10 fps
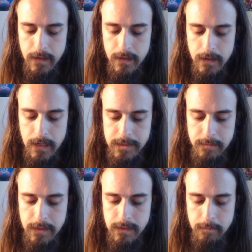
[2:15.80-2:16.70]
And as you
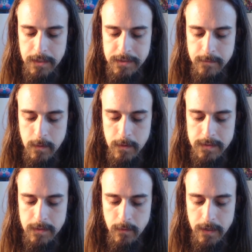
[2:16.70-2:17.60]
begin to place your focus
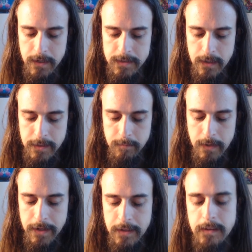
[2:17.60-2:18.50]
and awareness on the body,